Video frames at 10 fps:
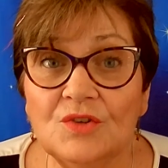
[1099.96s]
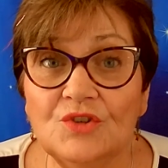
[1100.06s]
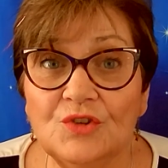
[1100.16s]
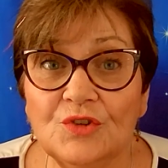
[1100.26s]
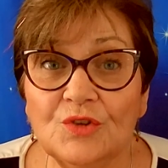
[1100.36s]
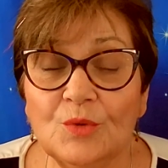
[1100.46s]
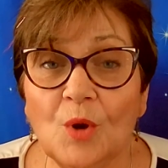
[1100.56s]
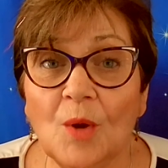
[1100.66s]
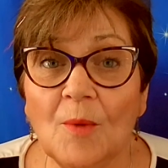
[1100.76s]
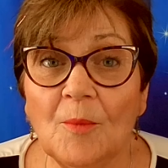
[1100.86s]
to
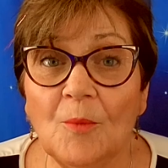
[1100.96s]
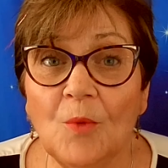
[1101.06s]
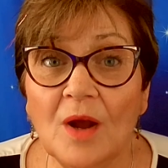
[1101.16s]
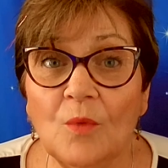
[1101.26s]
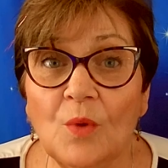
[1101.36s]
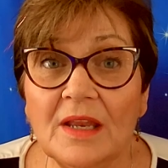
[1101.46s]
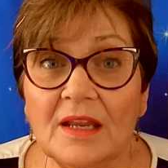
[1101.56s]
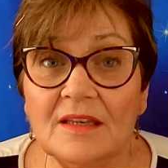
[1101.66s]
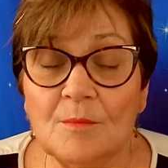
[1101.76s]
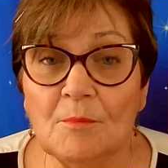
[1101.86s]
what we
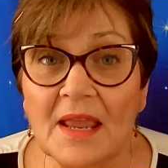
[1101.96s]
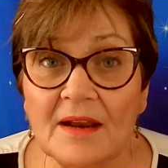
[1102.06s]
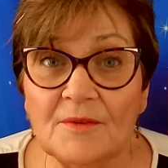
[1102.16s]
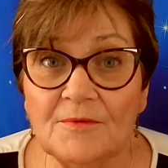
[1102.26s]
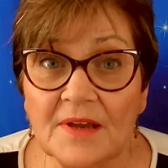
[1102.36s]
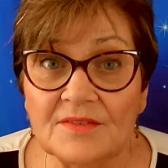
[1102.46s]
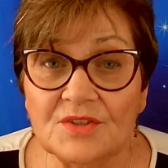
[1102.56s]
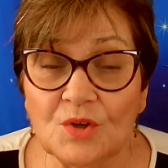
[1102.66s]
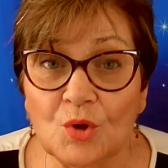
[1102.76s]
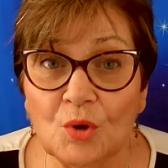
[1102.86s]
need to manifest
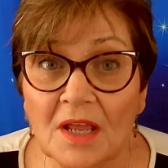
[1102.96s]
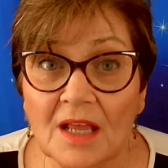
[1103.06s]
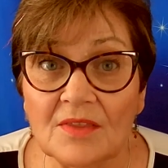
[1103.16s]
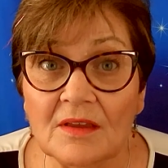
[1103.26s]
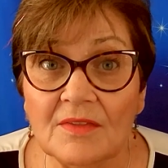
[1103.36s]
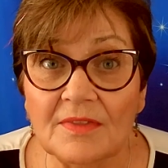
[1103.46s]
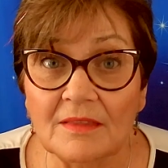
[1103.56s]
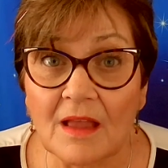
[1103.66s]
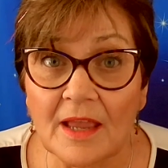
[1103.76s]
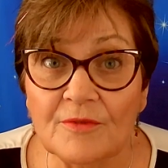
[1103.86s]
to create the
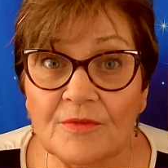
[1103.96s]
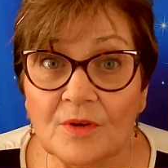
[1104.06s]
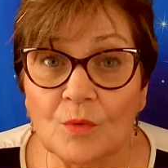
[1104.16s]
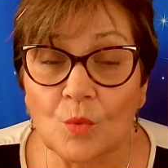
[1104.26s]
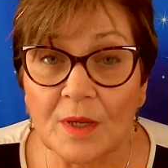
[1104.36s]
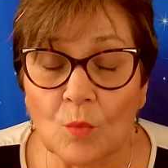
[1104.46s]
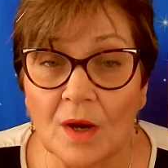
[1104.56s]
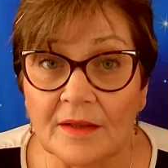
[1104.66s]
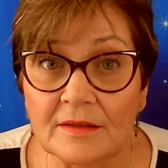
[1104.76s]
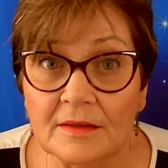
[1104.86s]
life we
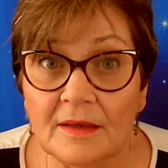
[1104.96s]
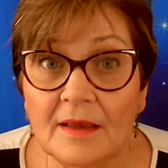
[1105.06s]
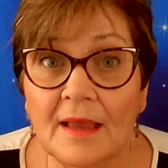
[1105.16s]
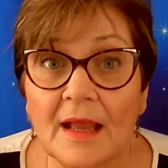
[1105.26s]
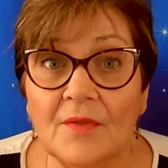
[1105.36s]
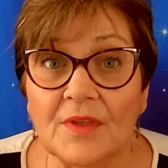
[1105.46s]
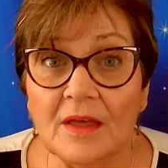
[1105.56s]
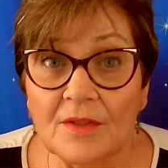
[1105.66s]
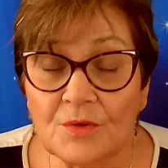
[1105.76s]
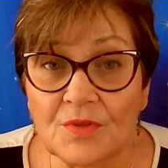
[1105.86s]
want. And the
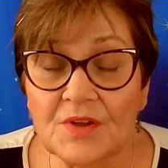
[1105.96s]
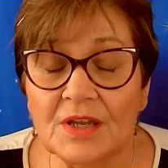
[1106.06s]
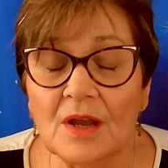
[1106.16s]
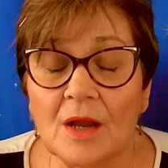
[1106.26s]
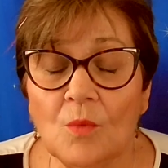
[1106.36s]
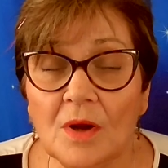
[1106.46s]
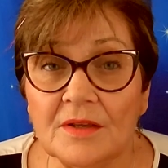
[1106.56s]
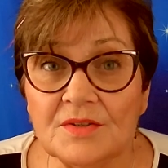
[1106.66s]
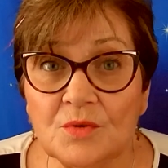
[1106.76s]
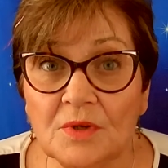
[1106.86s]
other thing I want
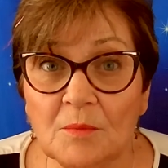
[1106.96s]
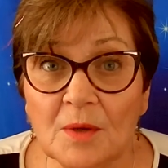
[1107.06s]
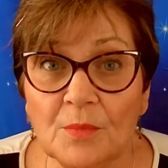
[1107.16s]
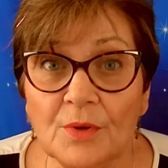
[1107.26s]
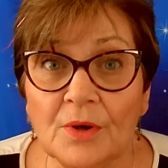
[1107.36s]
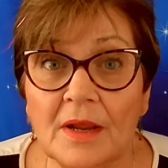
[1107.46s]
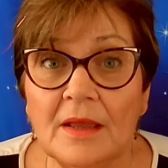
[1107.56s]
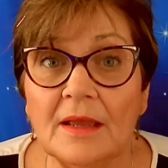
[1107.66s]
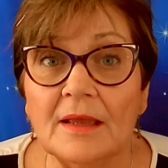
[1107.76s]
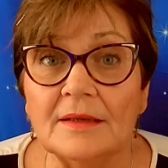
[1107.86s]
us to remember
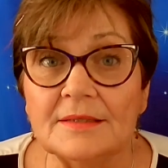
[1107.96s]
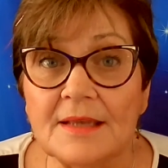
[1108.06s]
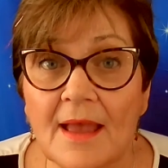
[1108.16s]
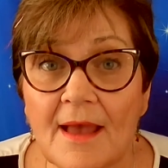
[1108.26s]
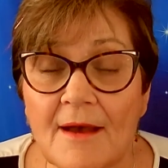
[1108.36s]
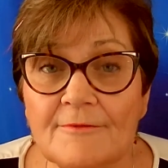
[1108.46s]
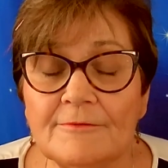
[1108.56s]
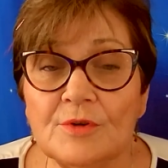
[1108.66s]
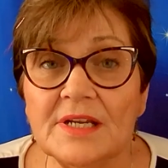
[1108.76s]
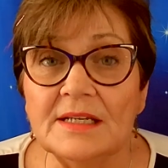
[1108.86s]
is
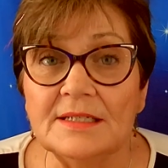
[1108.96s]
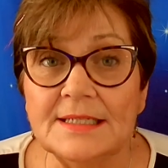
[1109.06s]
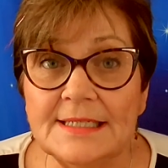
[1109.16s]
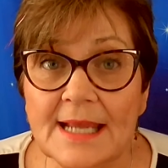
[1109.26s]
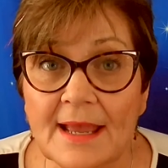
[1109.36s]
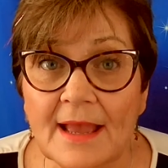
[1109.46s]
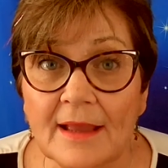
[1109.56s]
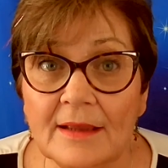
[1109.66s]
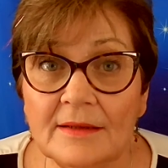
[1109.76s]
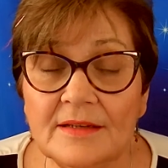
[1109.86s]
every
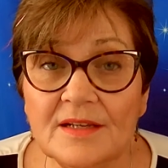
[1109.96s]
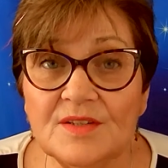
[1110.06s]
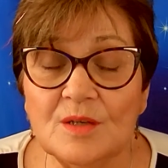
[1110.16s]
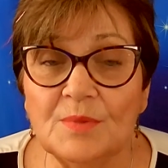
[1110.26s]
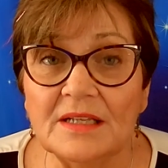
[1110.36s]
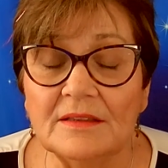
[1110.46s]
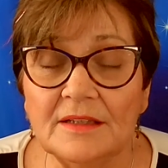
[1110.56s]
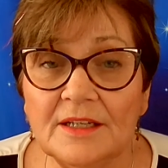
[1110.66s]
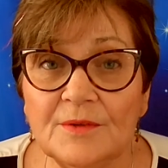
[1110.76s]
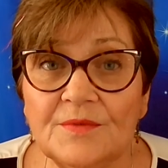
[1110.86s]
day needs to be
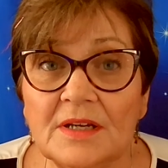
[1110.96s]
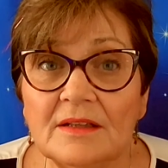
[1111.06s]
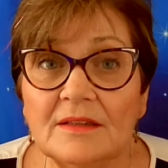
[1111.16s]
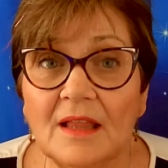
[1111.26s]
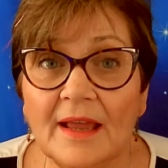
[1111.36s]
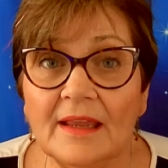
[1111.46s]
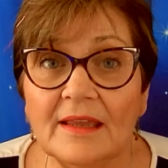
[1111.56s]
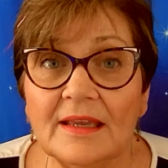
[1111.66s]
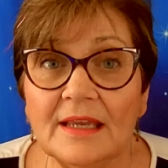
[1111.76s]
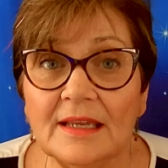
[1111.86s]
lived like
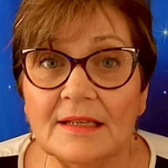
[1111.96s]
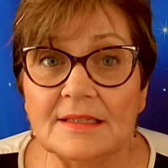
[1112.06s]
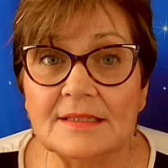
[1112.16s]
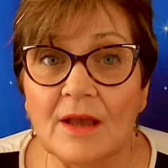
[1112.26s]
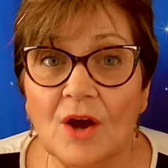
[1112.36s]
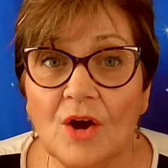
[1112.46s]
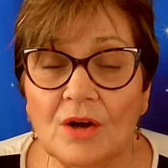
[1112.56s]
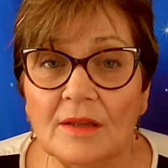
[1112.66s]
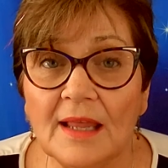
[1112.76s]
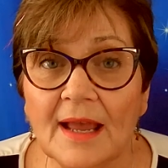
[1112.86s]
it's
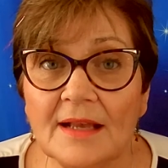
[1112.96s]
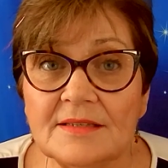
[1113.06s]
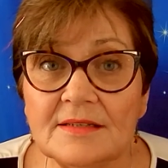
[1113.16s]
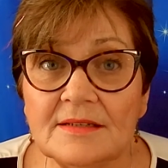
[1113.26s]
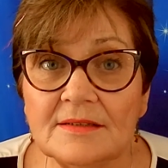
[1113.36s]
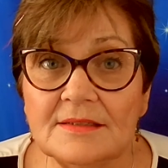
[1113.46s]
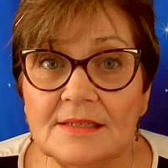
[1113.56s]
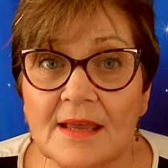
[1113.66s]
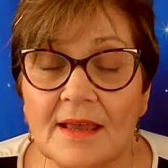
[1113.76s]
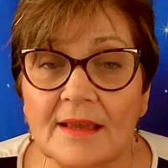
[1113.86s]
our last
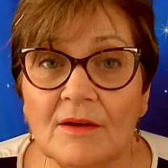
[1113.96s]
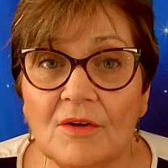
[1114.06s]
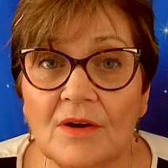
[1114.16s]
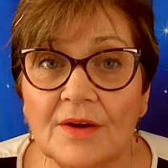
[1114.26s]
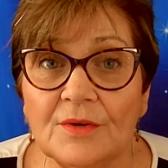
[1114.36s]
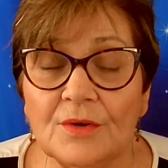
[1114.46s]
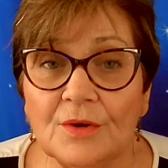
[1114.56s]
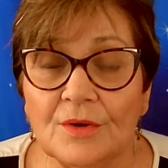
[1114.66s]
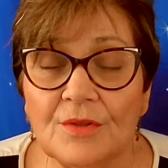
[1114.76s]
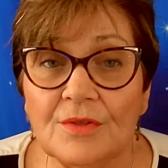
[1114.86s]
day on
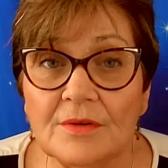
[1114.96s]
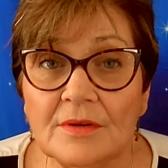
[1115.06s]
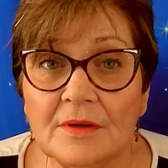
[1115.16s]
earth.